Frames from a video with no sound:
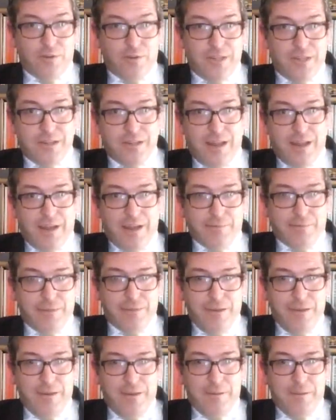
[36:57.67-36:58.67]
You didn't
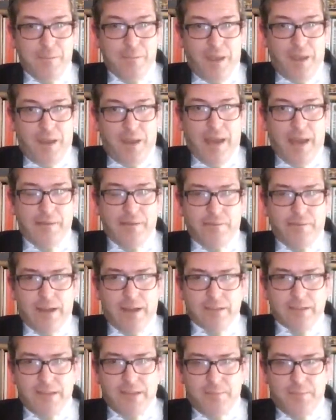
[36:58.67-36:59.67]
have, uh, and in
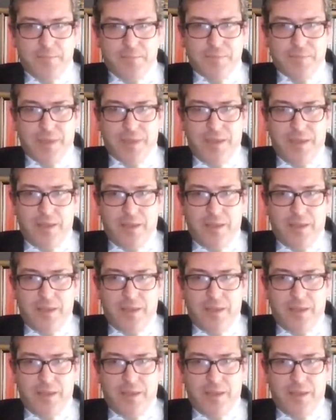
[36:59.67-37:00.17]
fact, um,